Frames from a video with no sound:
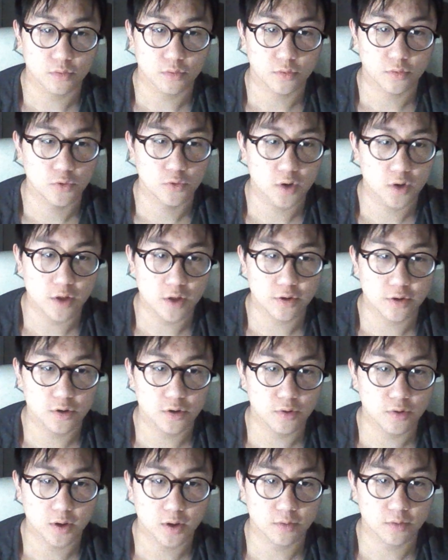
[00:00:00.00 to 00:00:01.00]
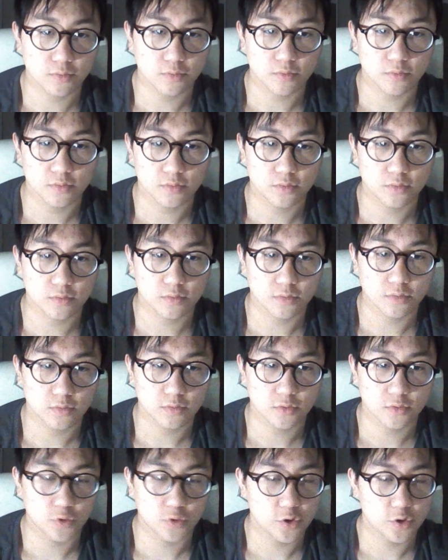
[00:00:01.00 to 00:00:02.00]
What on earth are you doing?
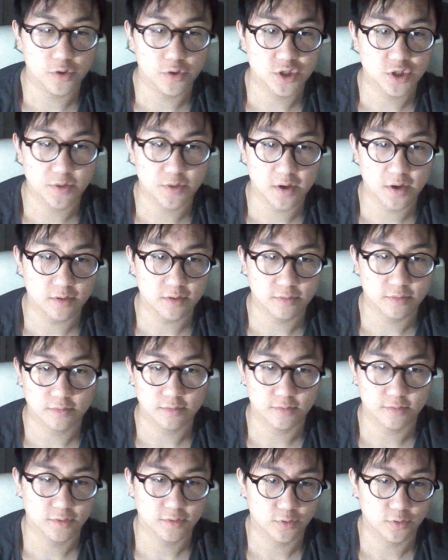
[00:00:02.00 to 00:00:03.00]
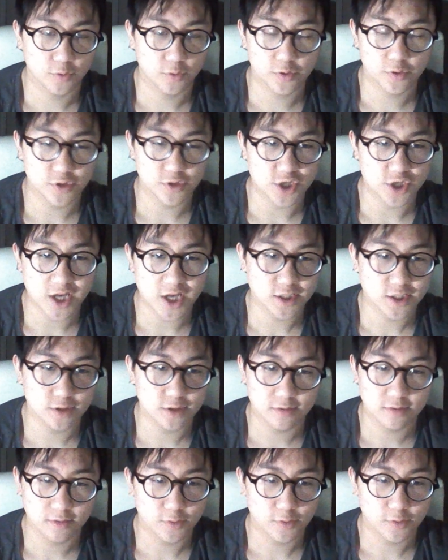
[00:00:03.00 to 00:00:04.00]
What are you doing, Jimmy? What are you doing,
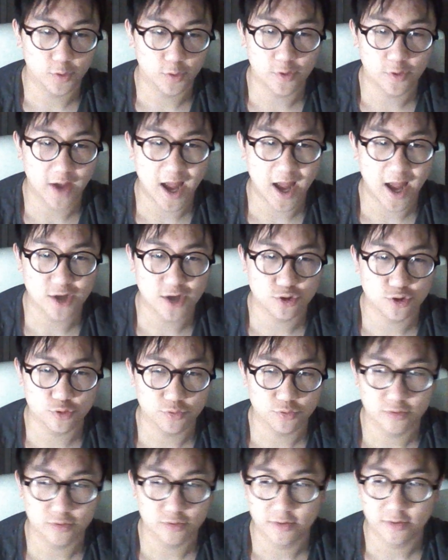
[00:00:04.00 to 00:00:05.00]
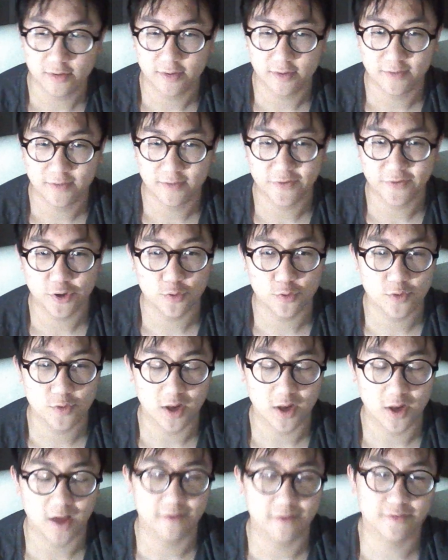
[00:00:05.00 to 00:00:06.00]
Jason? What are you doing, Andrew? What the fuck are you doing with
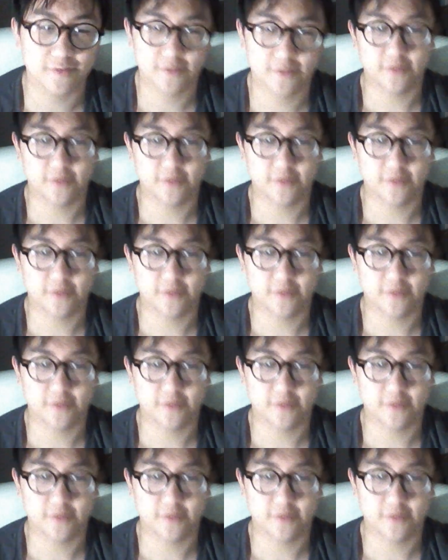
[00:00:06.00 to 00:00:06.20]
your life?